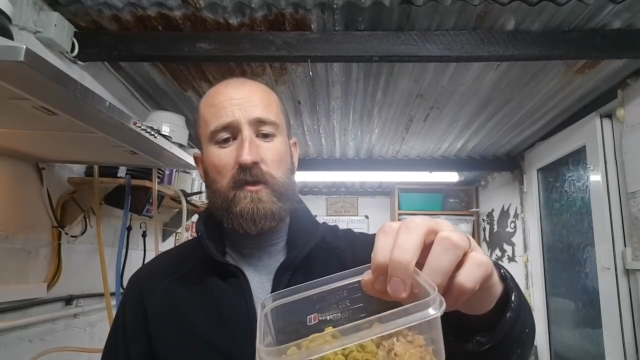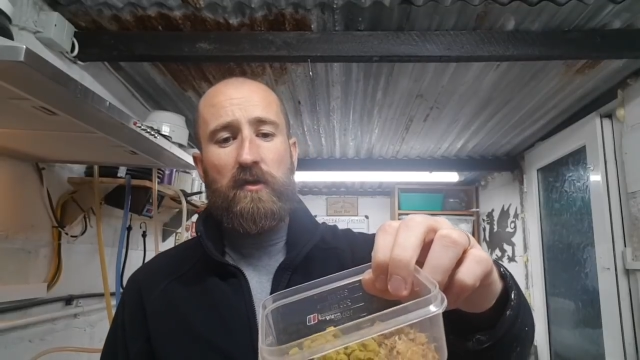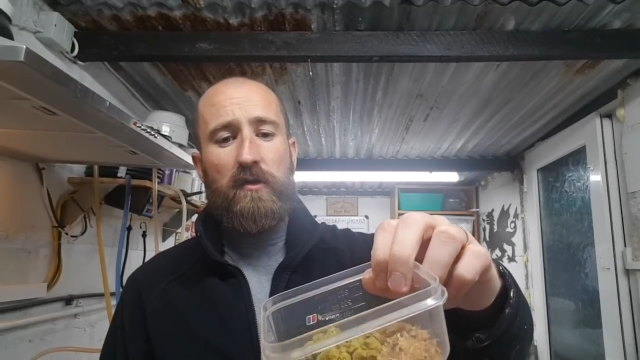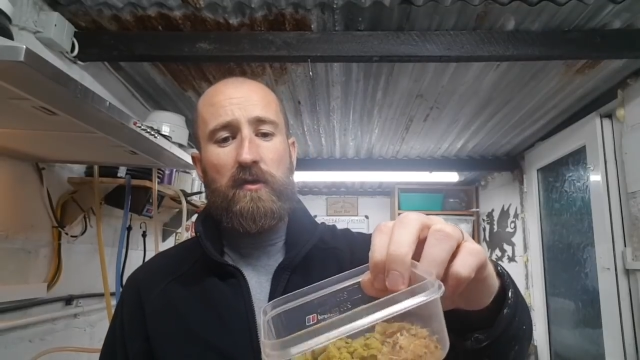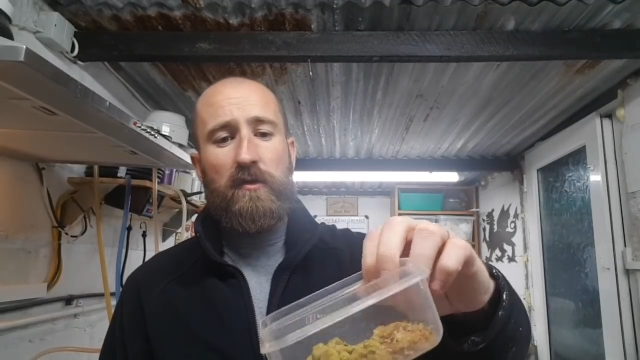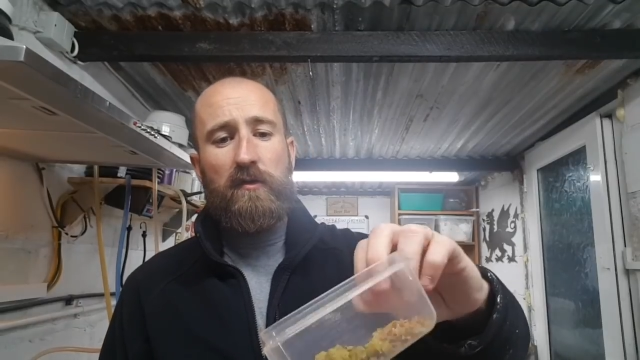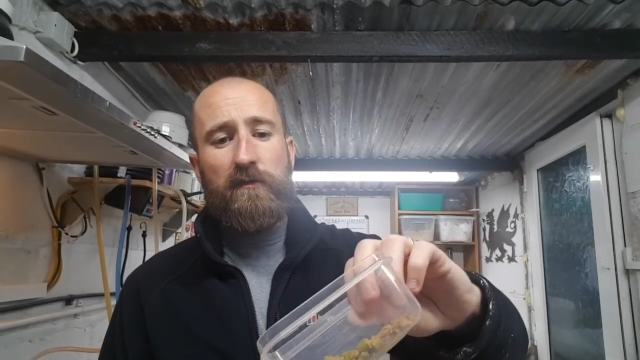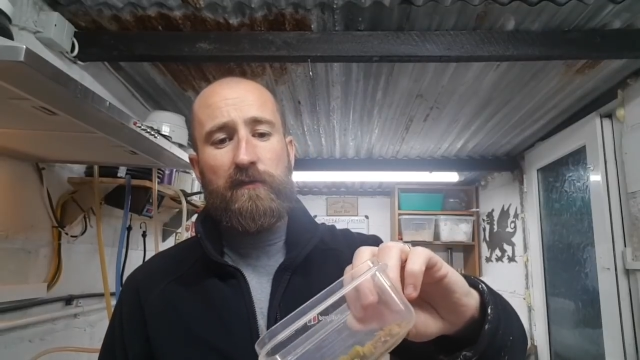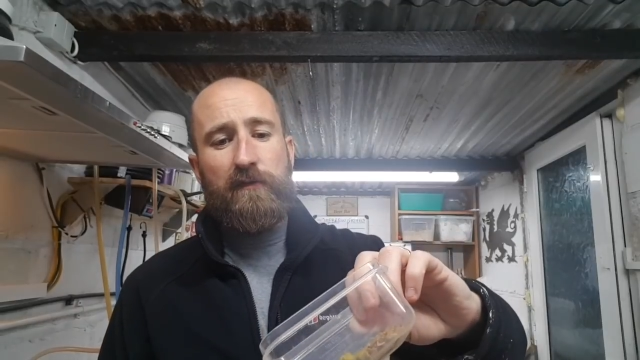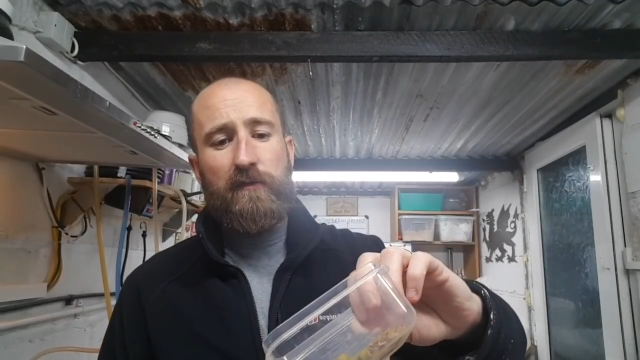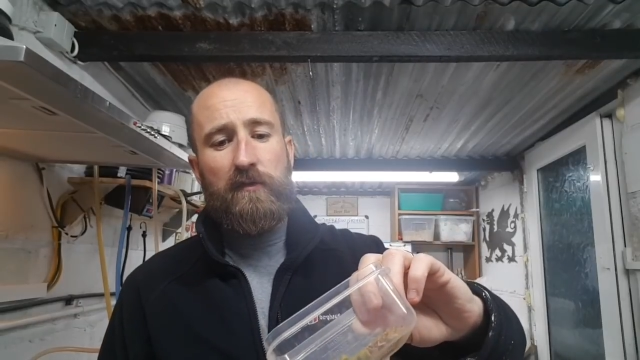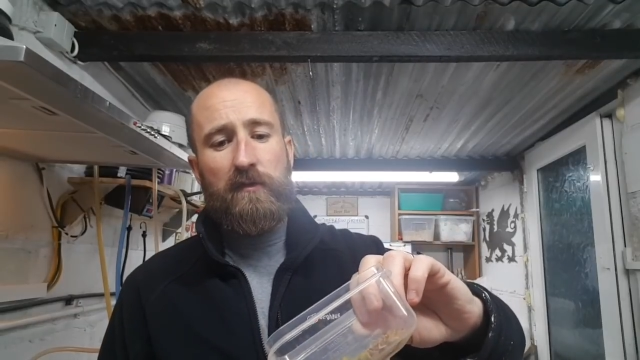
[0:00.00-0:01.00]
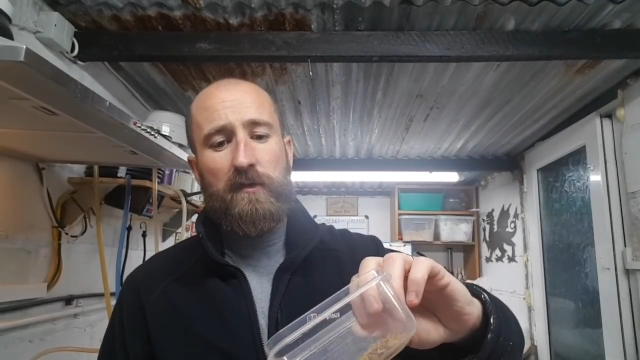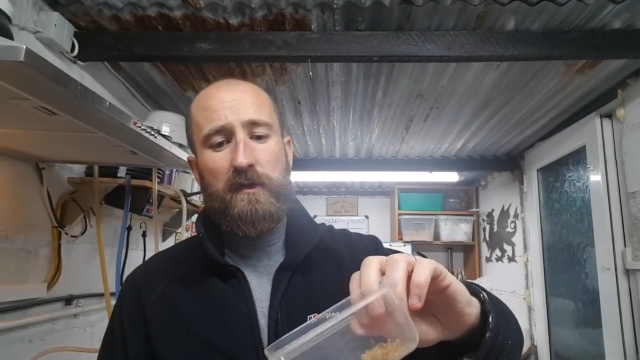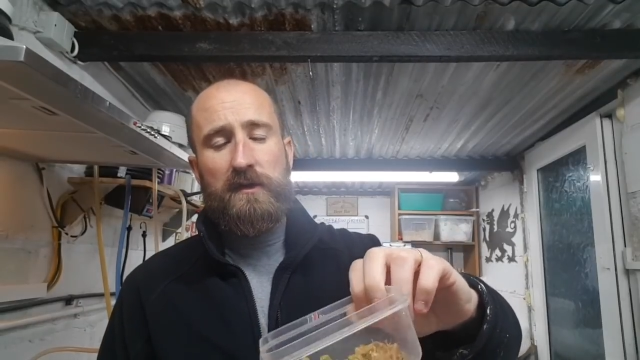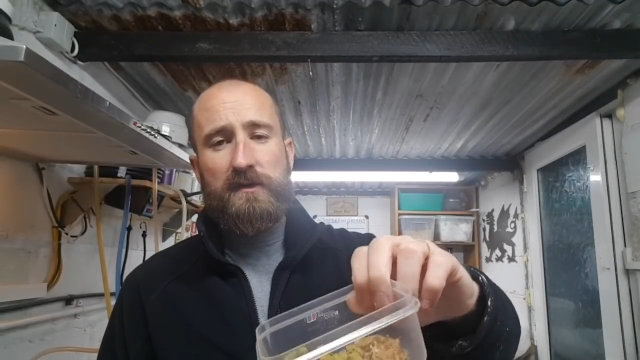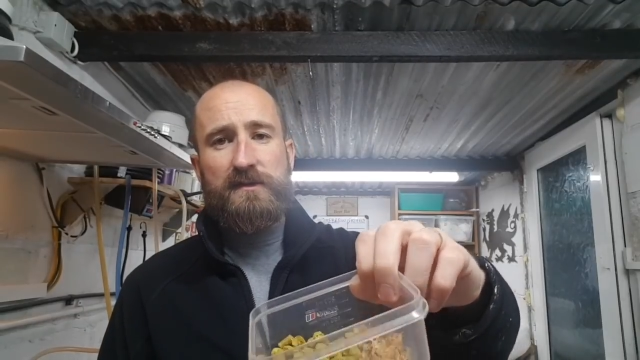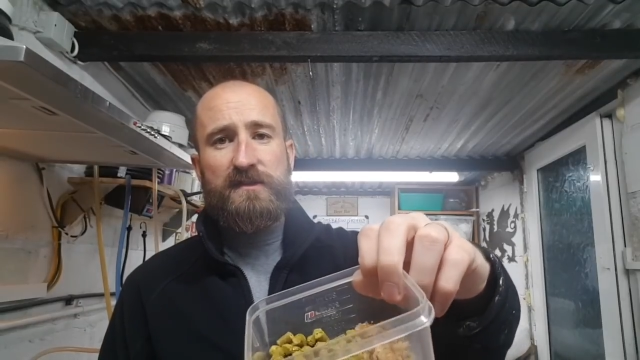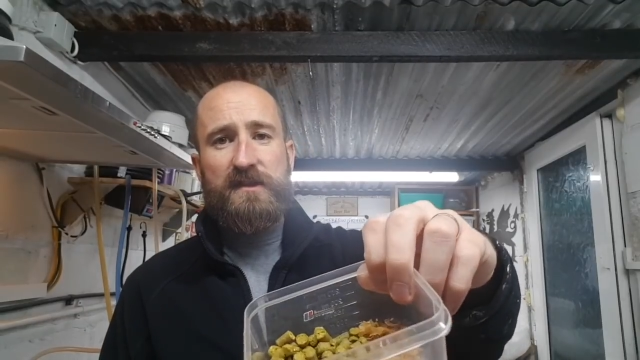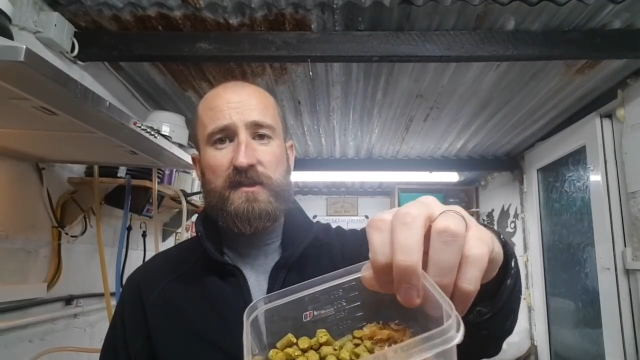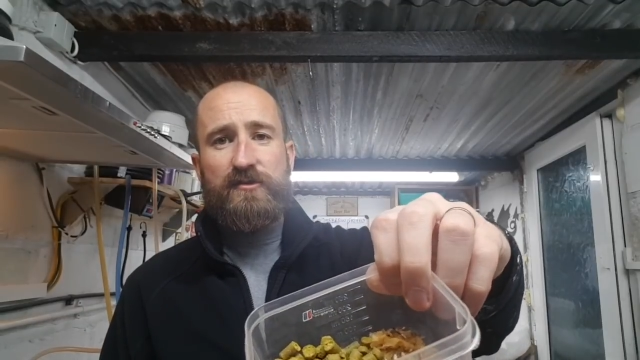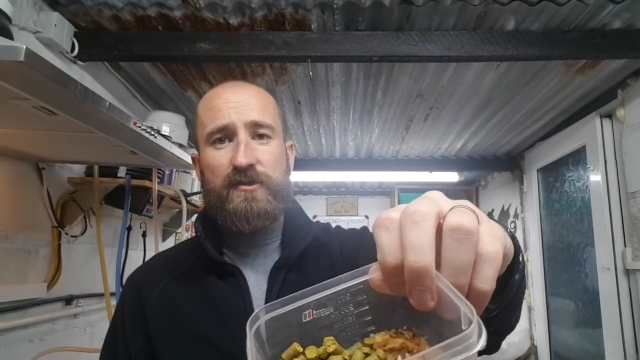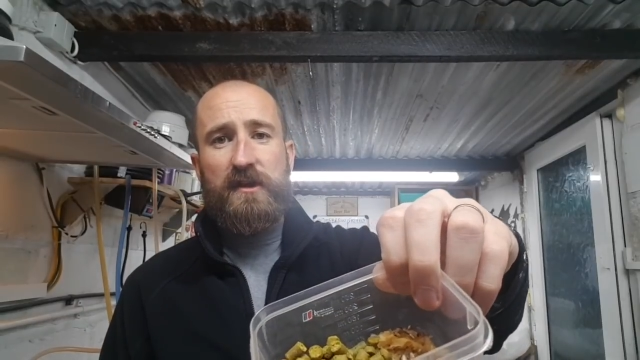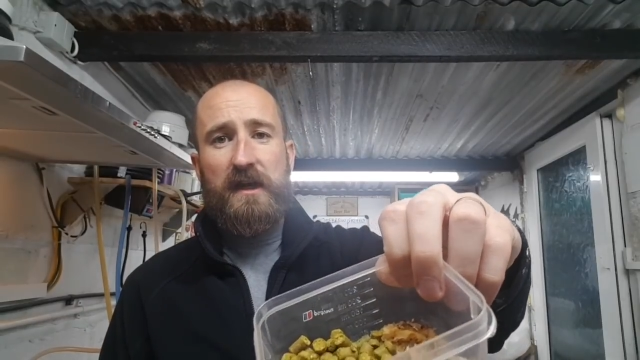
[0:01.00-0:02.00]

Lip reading: of Citra